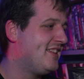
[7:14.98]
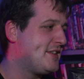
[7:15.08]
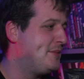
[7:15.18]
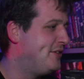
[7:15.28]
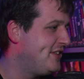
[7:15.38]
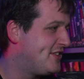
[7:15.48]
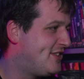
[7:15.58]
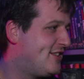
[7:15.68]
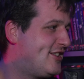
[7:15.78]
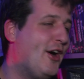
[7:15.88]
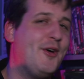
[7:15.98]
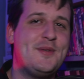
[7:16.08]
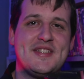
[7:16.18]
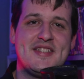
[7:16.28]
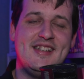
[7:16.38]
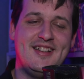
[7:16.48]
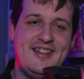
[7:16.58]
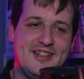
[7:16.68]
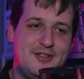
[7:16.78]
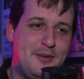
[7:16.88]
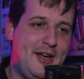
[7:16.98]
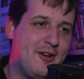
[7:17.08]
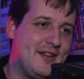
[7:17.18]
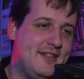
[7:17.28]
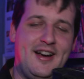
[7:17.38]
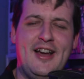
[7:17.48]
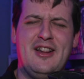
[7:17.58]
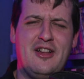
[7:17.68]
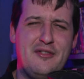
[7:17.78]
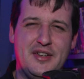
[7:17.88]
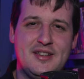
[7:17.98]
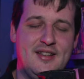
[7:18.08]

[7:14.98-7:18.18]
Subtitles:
this movie is so silly and weird and I love it.